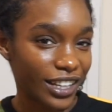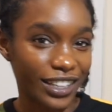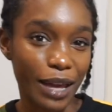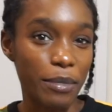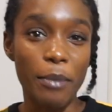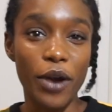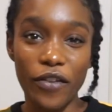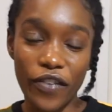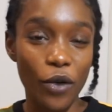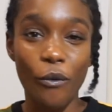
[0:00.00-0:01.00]
Like my
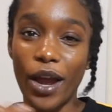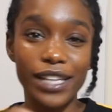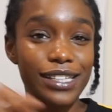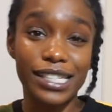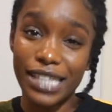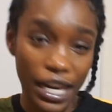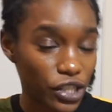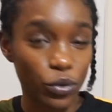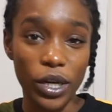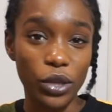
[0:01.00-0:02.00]
boyfriend waist is not a
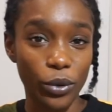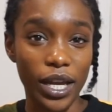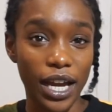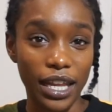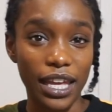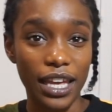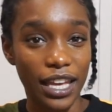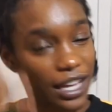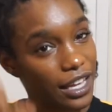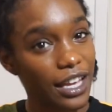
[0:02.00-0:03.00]
23, honey.
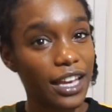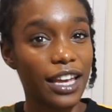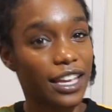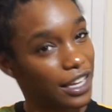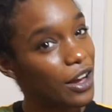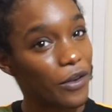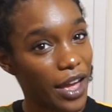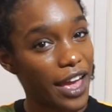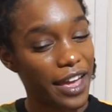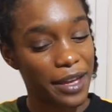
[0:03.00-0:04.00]

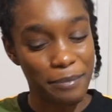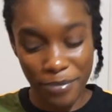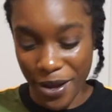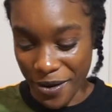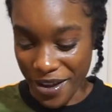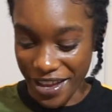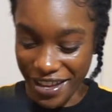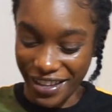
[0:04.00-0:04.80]
Okay, period.